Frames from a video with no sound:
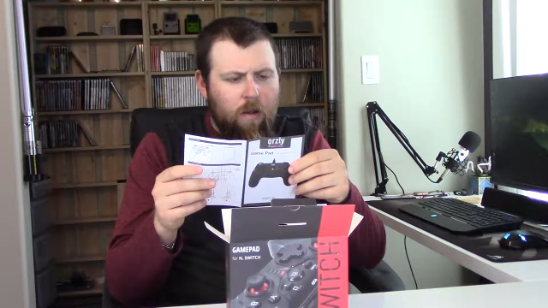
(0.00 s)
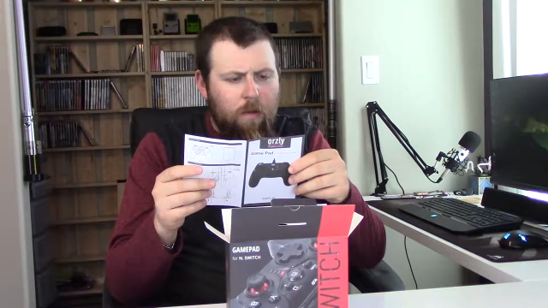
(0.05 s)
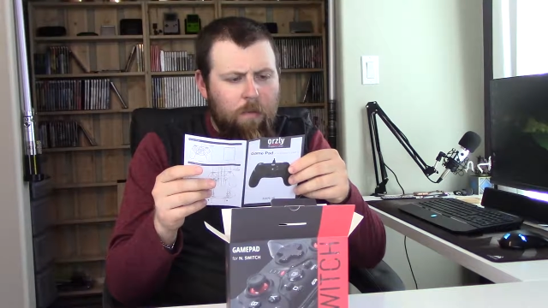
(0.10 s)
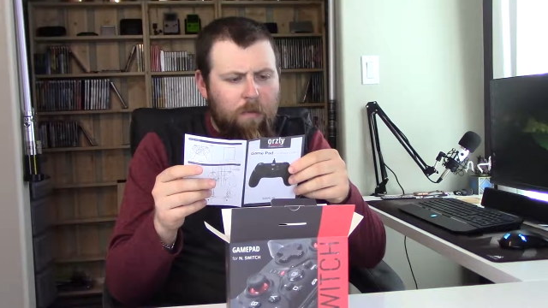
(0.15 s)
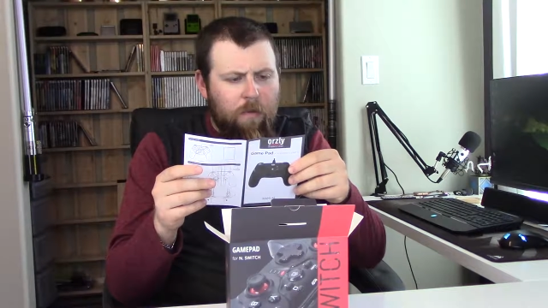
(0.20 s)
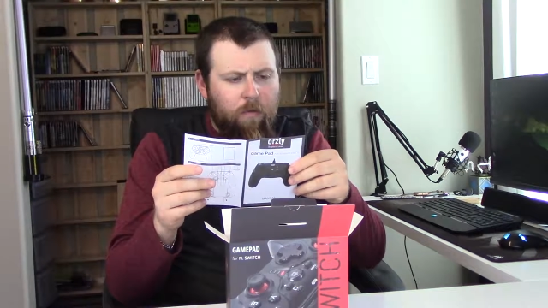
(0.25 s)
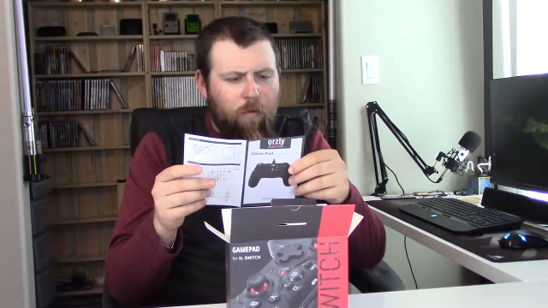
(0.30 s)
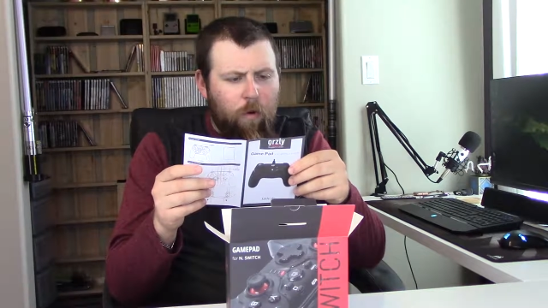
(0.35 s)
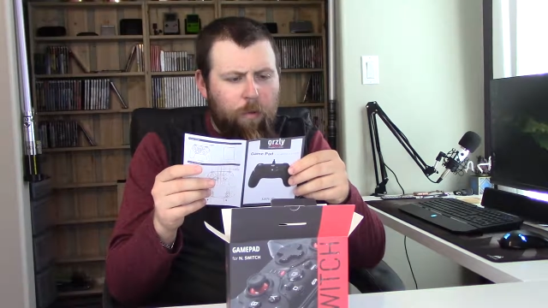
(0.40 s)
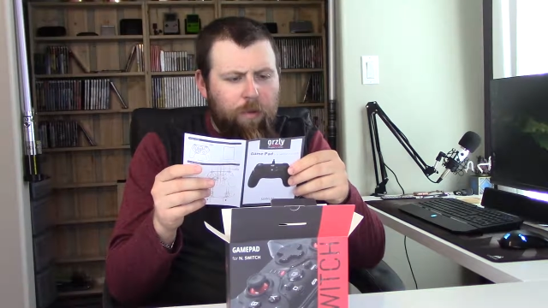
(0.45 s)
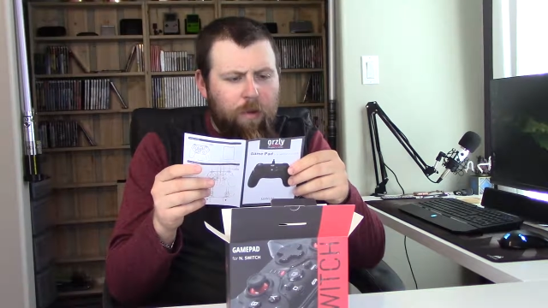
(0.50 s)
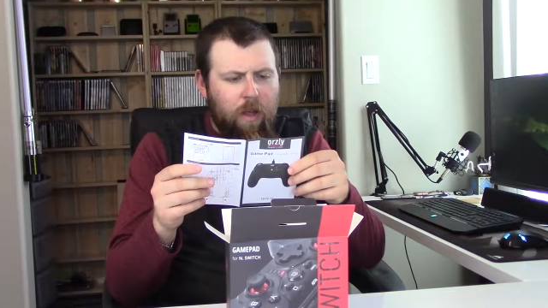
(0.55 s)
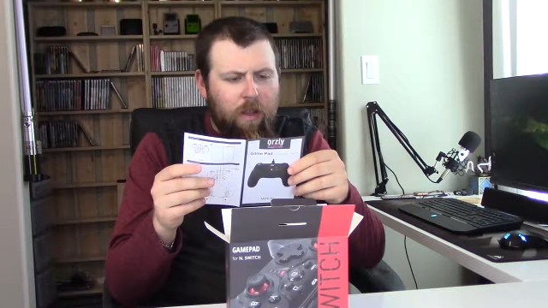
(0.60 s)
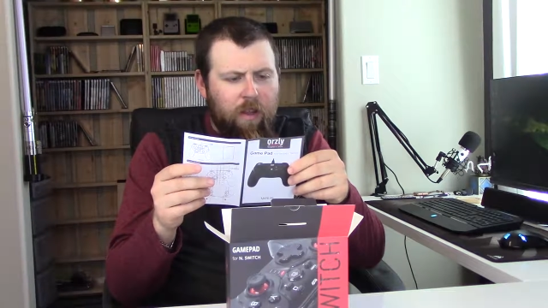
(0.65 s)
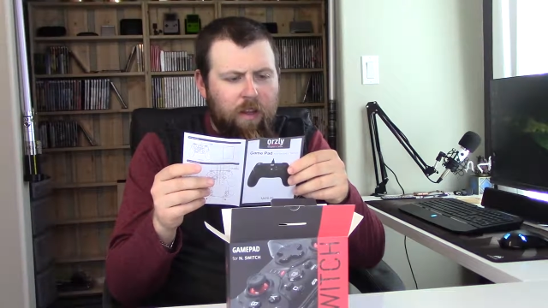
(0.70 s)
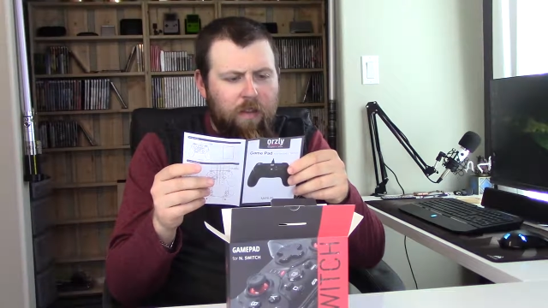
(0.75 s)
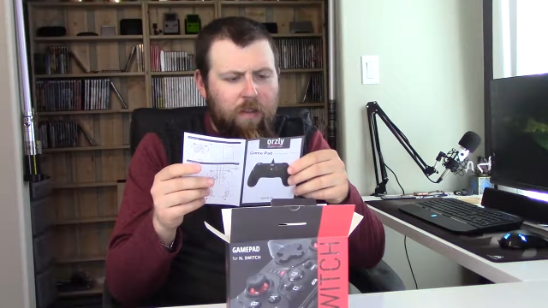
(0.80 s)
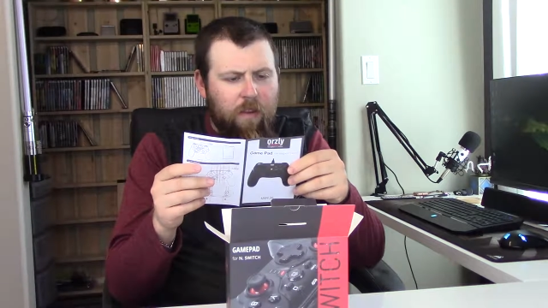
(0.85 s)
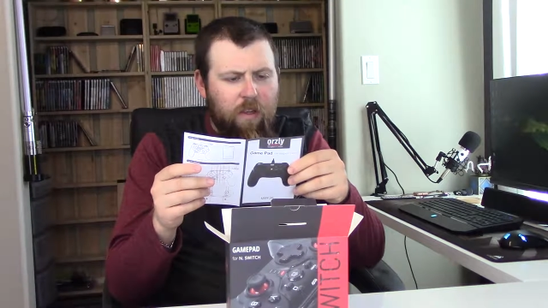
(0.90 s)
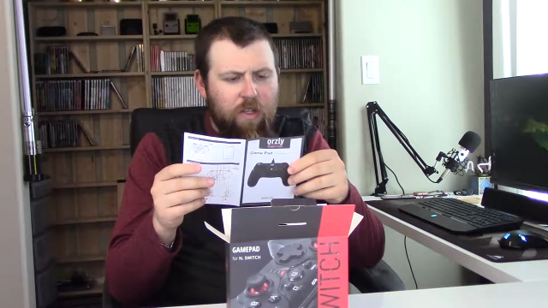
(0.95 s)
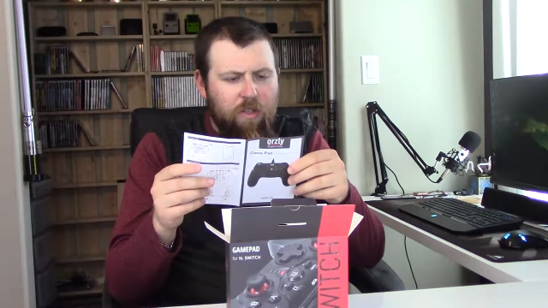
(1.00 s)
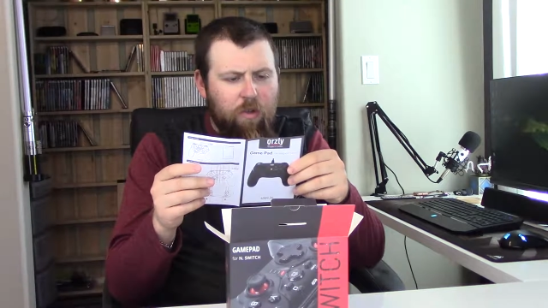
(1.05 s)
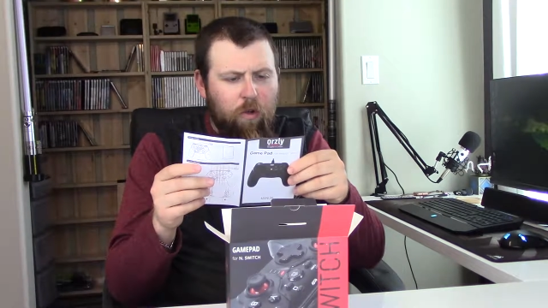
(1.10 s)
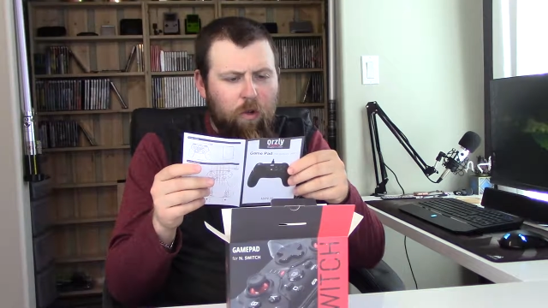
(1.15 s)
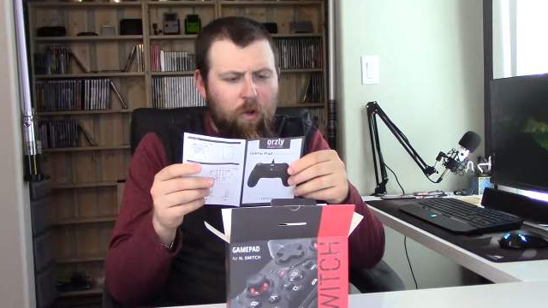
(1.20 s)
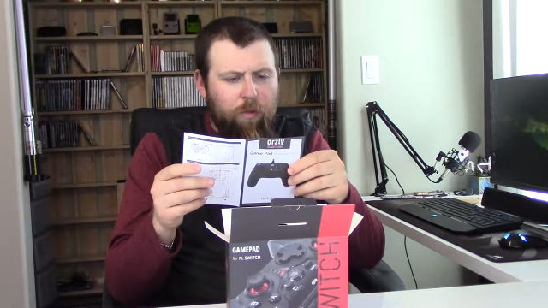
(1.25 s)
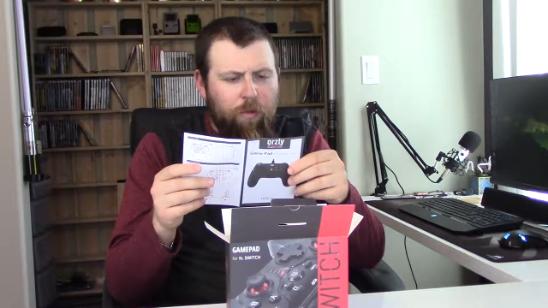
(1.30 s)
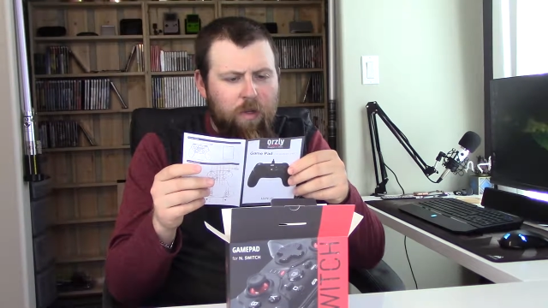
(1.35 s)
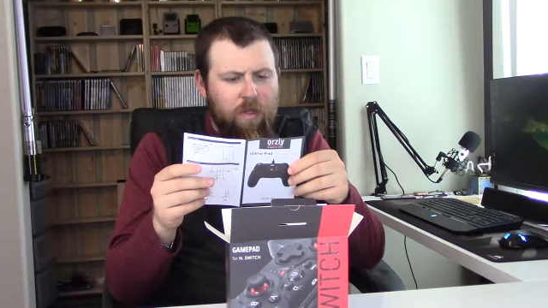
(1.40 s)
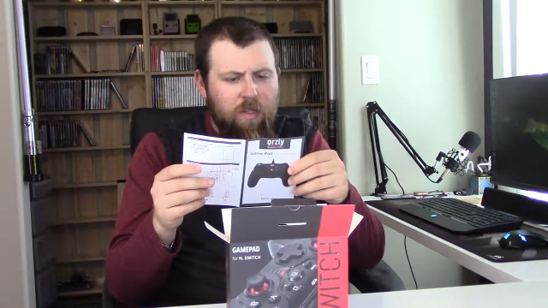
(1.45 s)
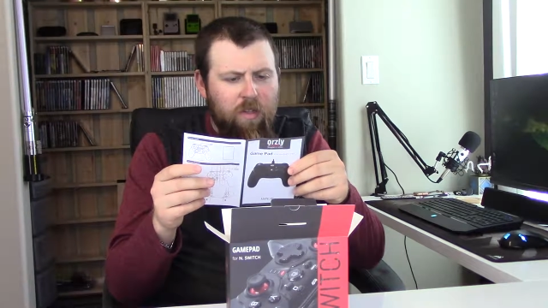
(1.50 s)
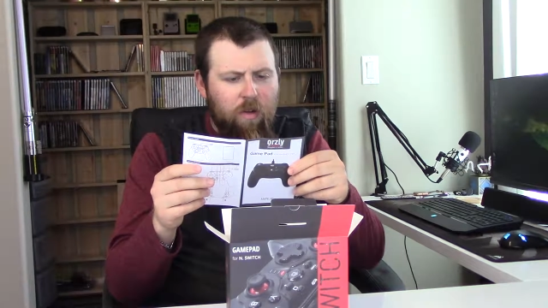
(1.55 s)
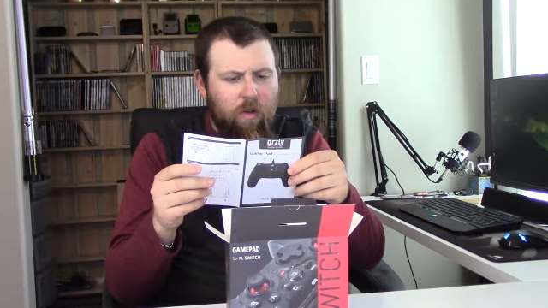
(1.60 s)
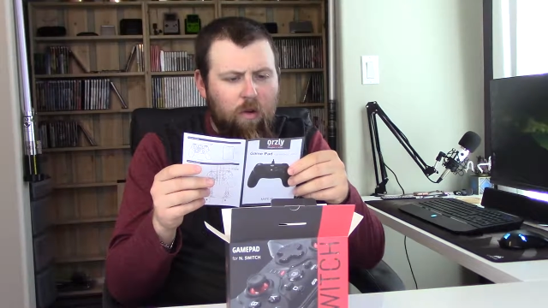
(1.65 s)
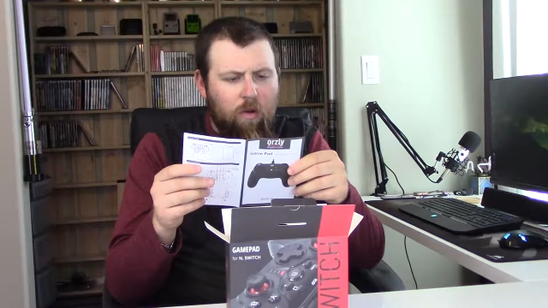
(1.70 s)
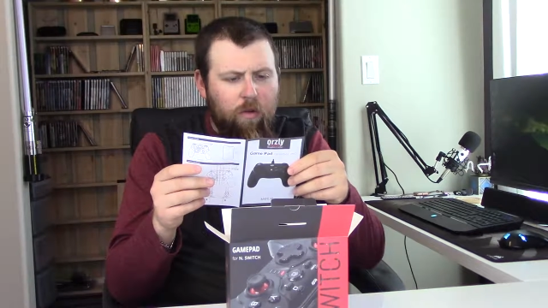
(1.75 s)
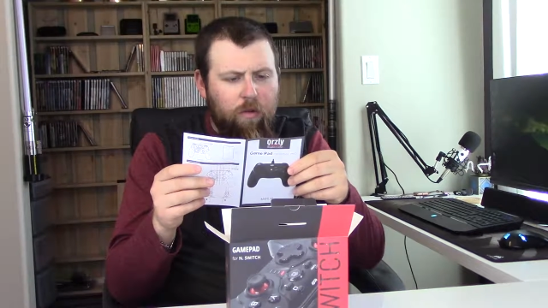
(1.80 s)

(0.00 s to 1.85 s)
Before plugging in the controller, please go